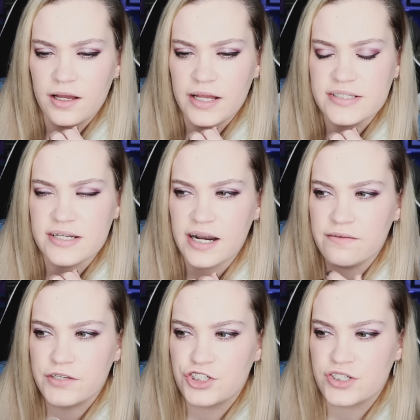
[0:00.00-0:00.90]
it's not
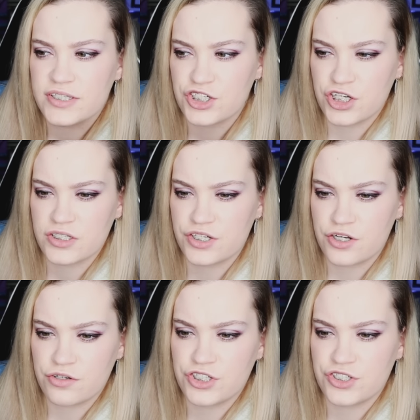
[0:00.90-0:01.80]
even just that she doesn't
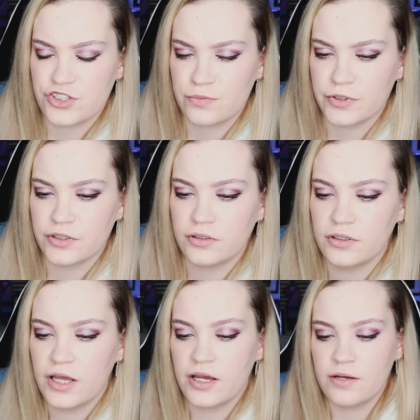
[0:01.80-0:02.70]
know she's Supergirl.
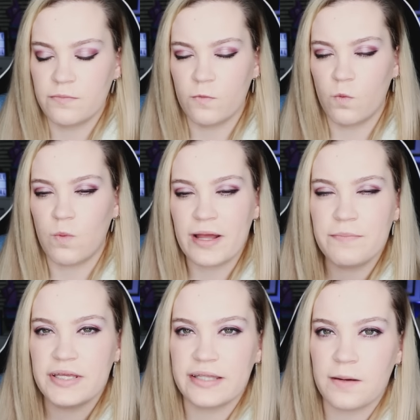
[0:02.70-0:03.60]

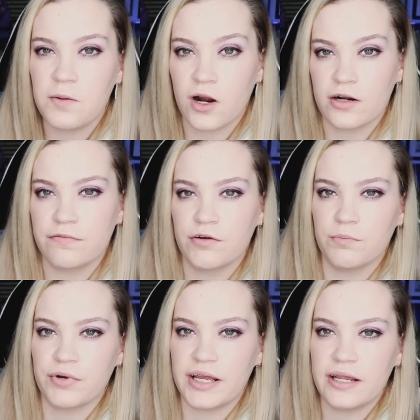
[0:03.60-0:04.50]
Wiping that part of her
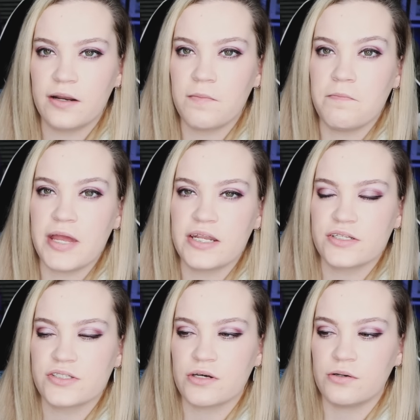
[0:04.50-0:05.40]
brain made
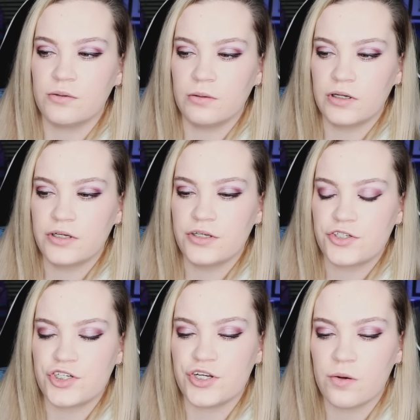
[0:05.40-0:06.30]
it so
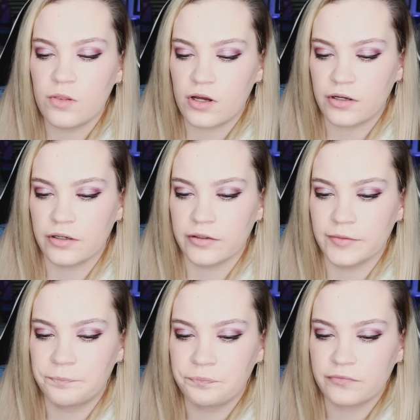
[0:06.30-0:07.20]
she no
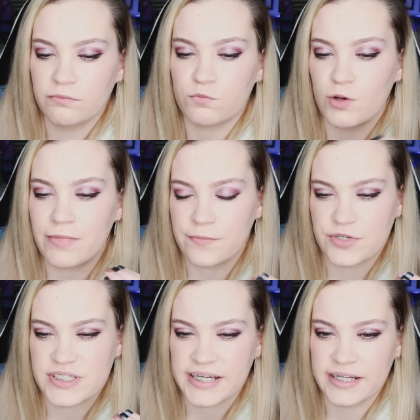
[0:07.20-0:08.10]
longer
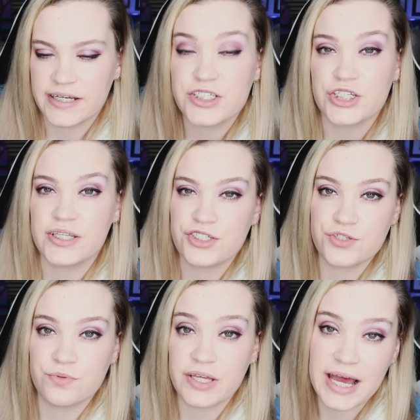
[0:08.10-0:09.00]
remembers the connection that
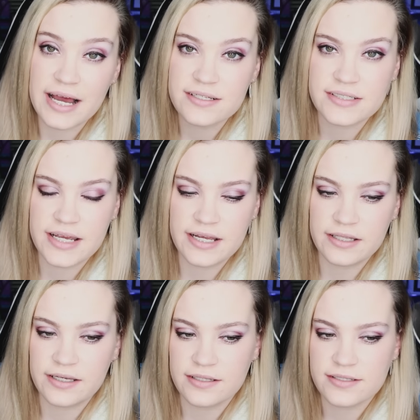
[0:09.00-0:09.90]
she really has to
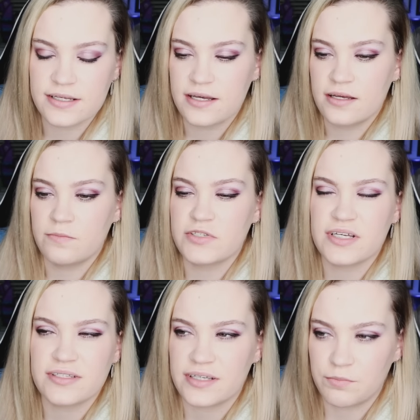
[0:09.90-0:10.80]
aliens,
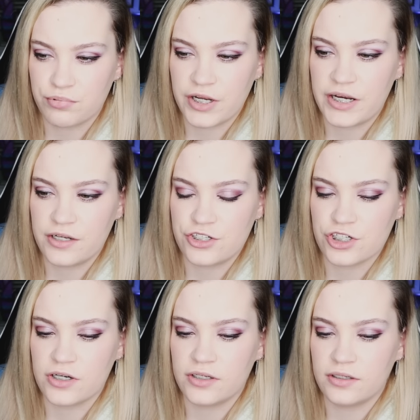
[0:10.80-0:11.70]
besides like Brainy and
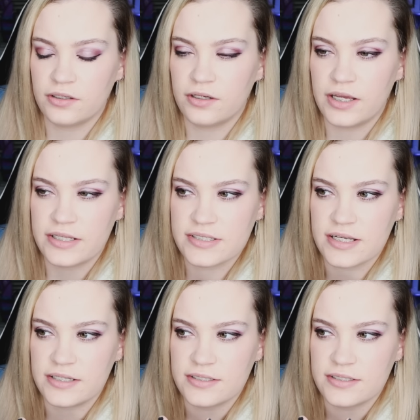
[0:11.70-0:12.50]
John. It's